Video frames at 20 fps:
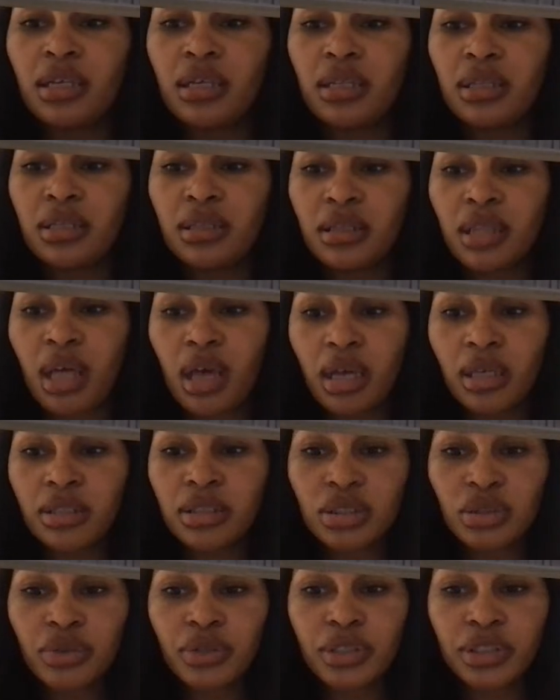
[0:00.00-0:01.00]
Long
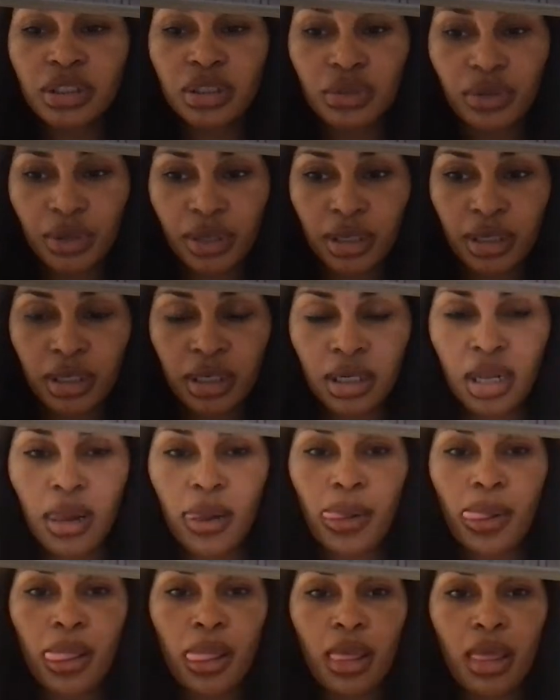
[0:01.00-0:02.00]
story short,
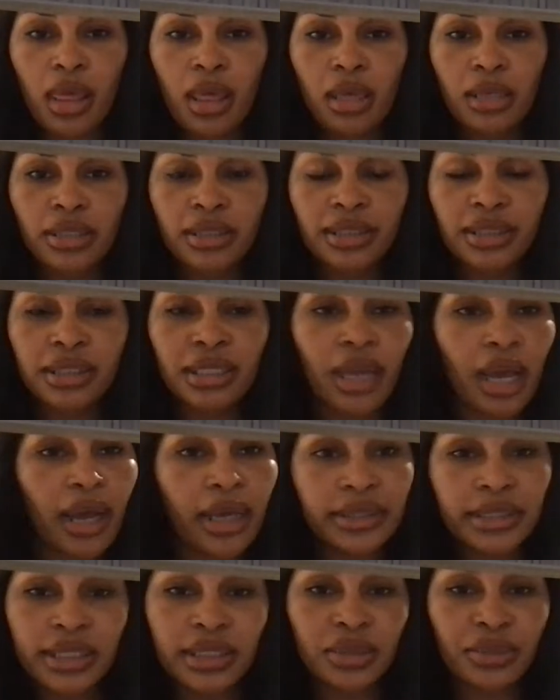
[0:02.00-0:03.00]
the aunt
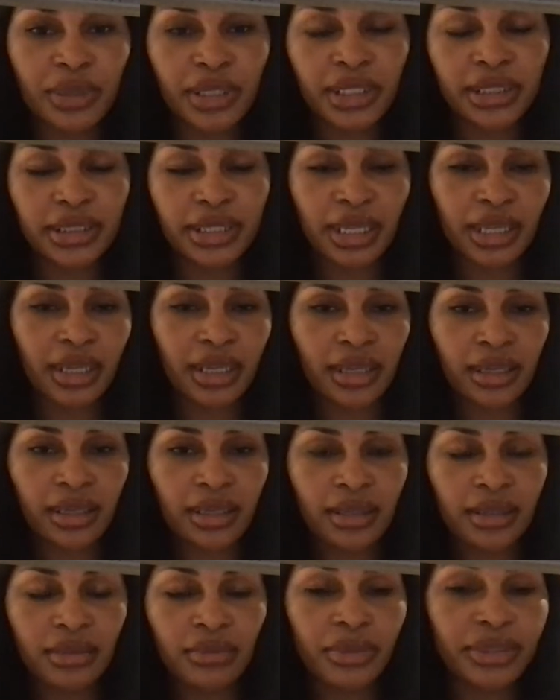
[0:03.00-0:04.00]
doesn't want to stay
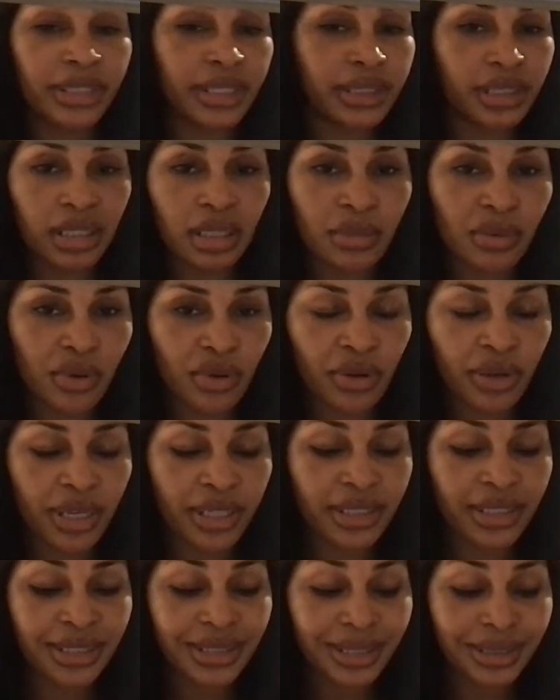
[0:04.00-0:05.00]
with us anymore, and
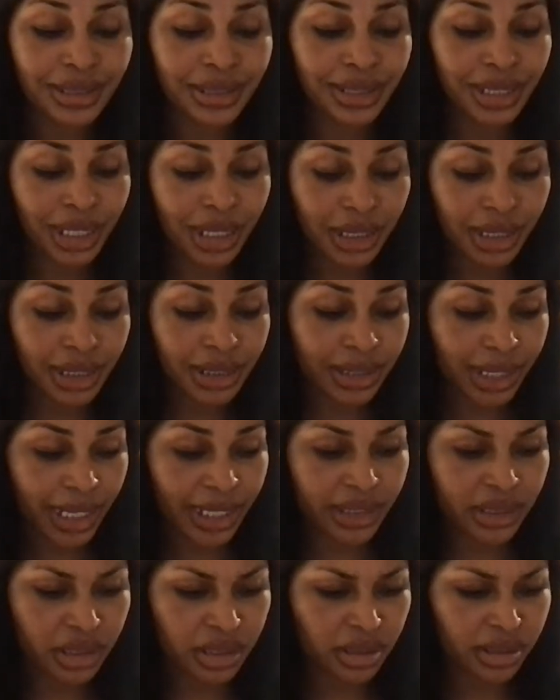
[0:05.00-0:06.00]
she doesn't tell us that
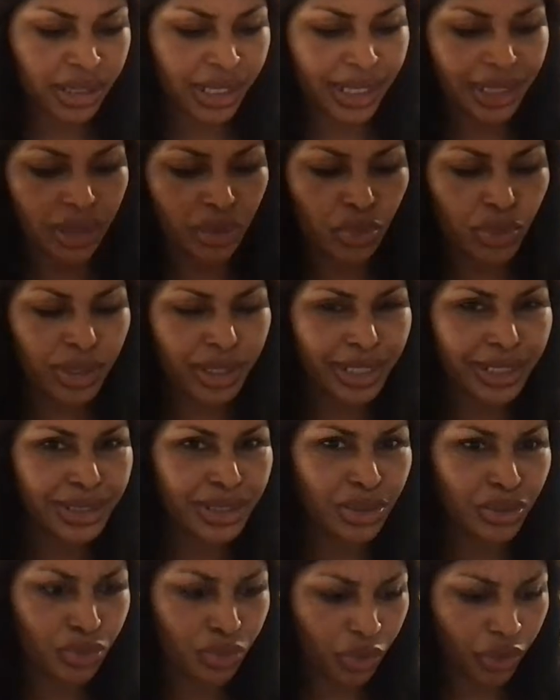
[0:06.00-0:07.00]
till like we get
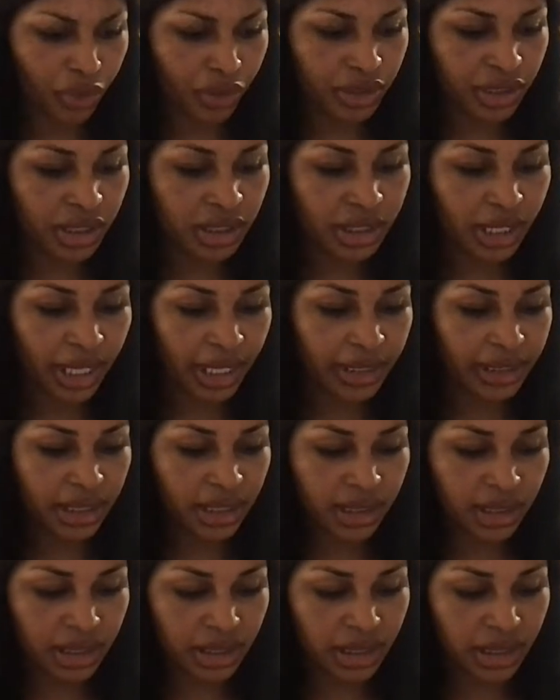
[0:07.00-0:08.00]
to work. She texts us
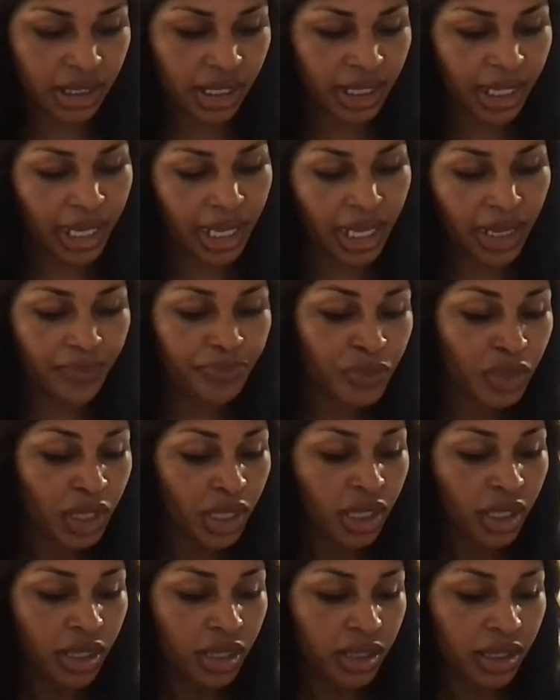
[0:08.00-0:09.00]
and she's like, "Hey,
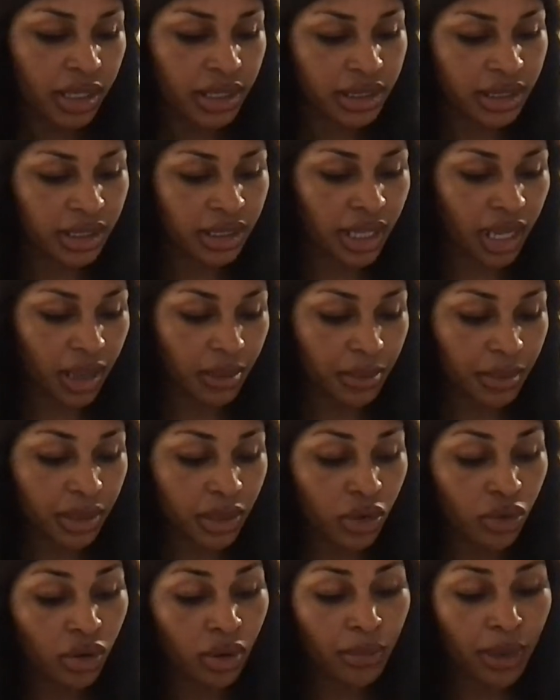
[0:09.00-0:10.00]
listen, I'm gonna
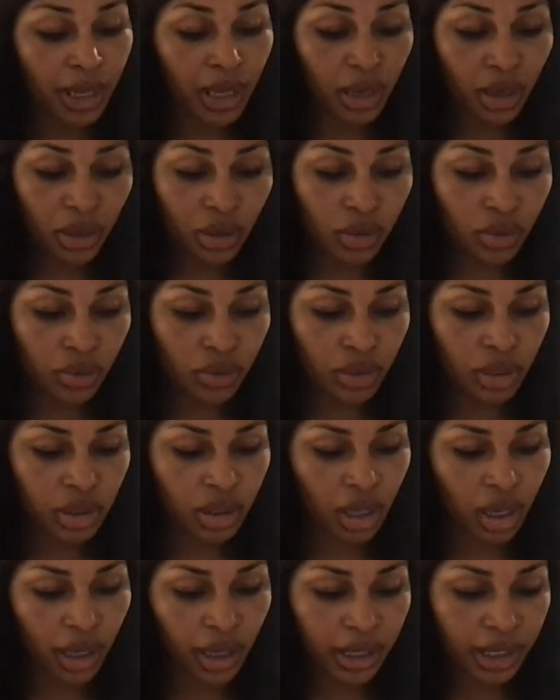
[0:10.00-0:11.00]
go on my own.
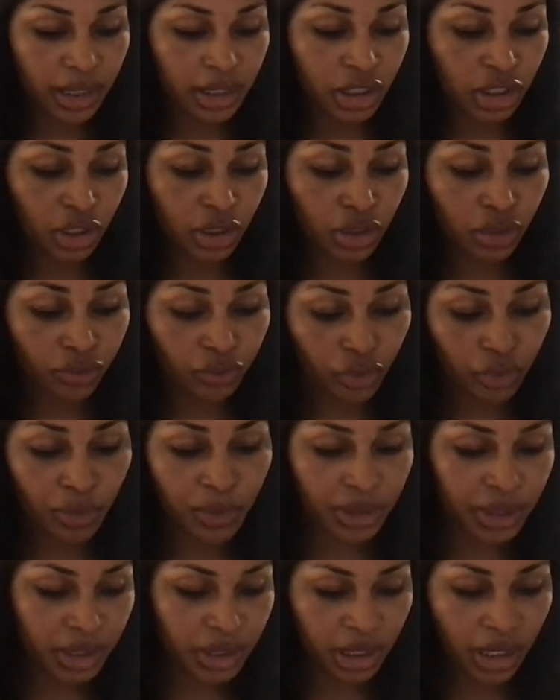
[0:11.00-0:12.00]
Y'all can share the room with
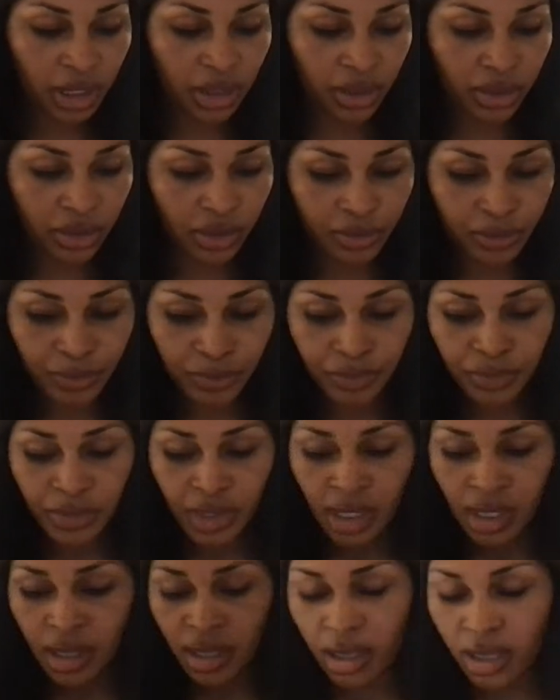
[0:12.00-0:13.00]
each other."
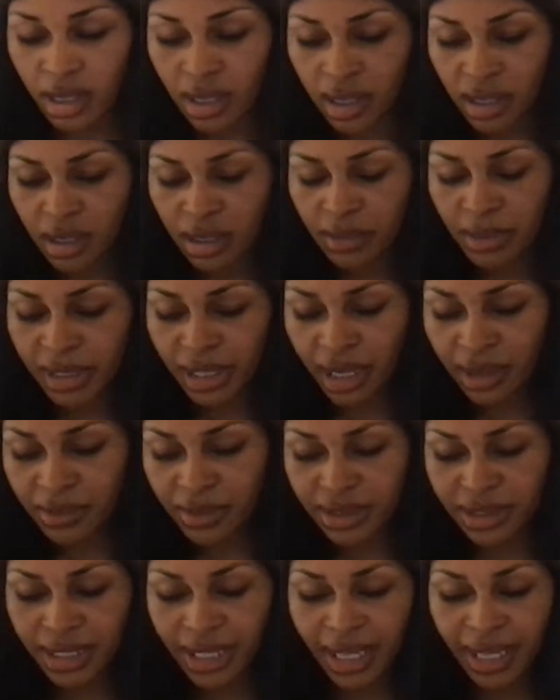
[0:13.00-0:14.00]
And I was
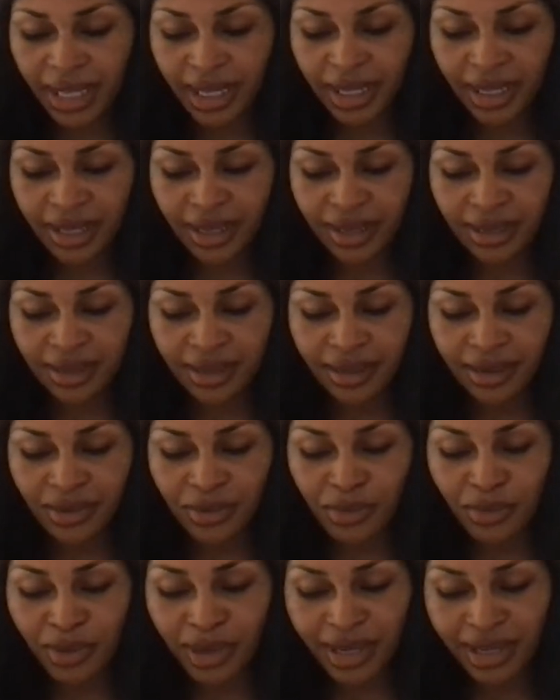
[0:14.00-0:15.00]
like,
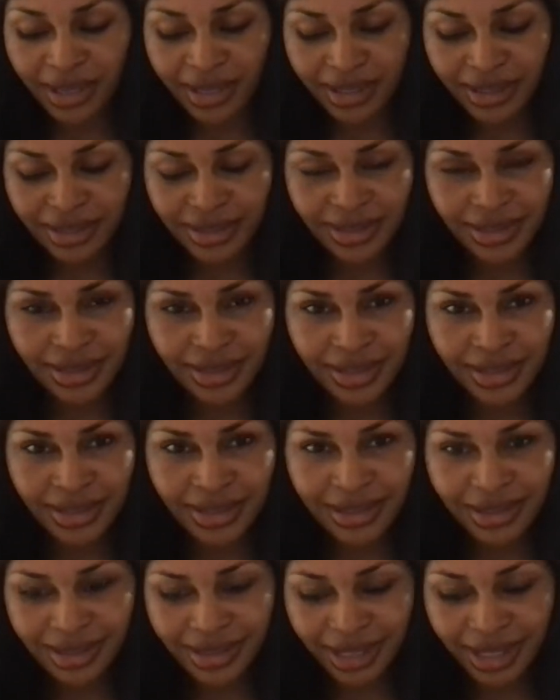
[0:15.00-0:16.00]
"What?
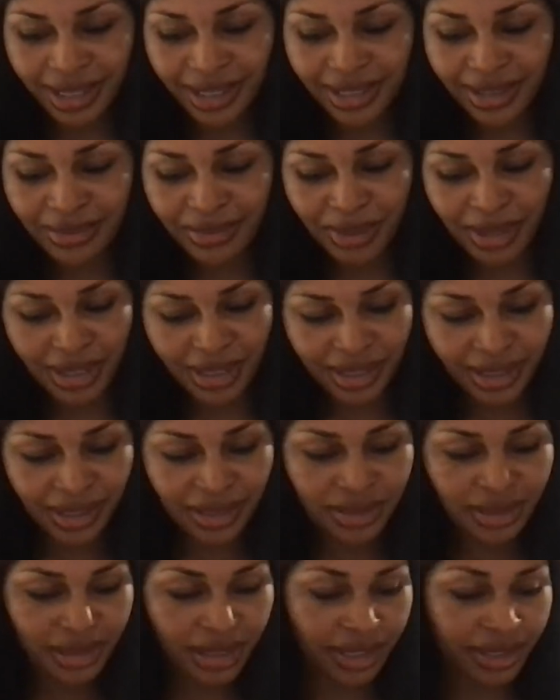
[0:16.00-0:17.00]
Like what?"
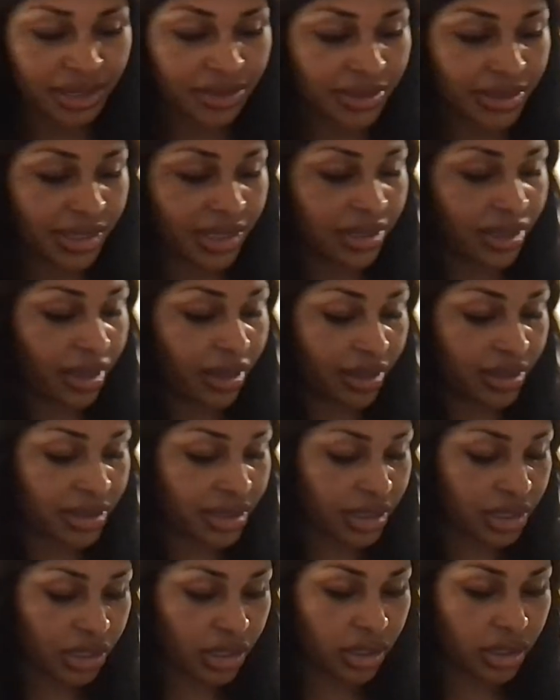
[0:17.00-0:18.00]
So yeah, she was like, "Y'all can
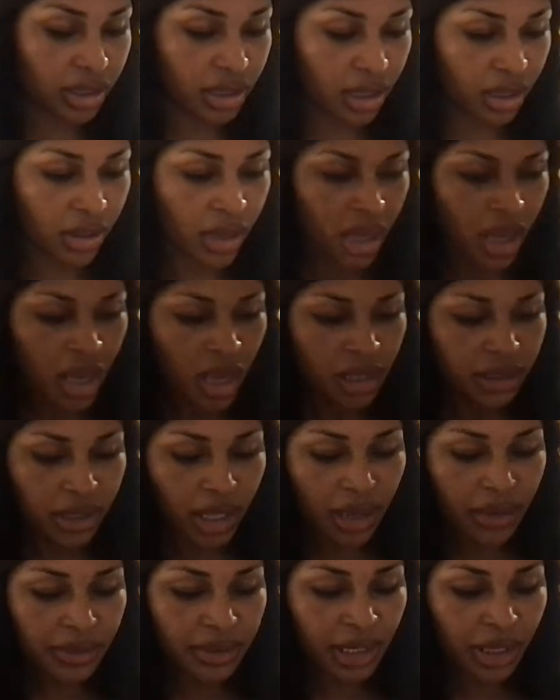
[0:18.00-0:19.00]
just share, you know." So I
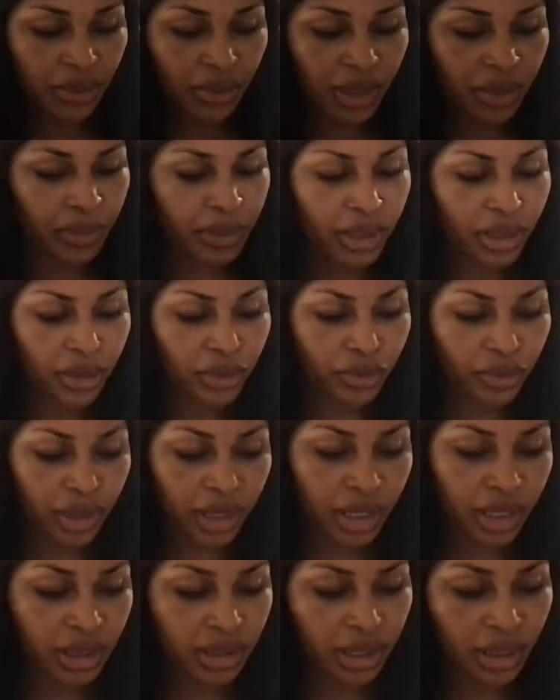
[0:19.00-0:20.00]
was like, "Wait, we
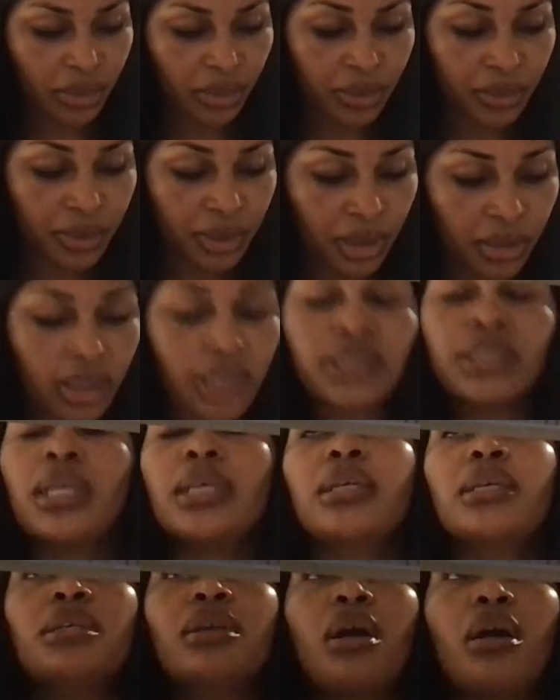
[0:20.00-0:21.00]
agreed that we would," because like
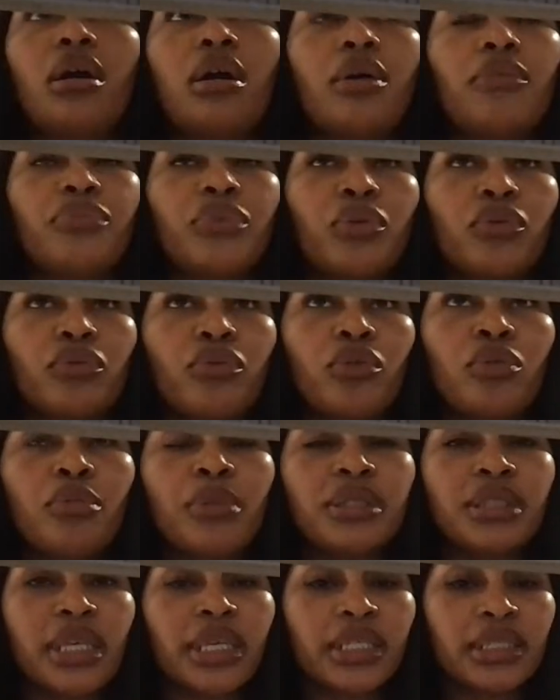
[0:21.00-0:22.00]
y'all, the room was
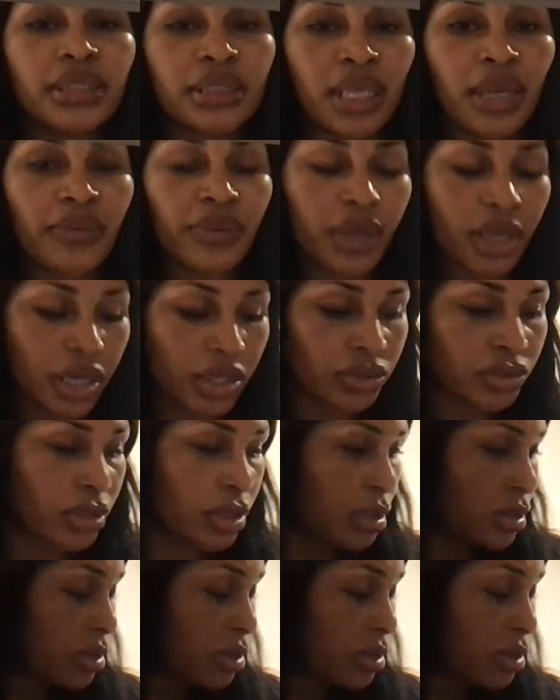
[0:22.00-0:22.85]
like $700.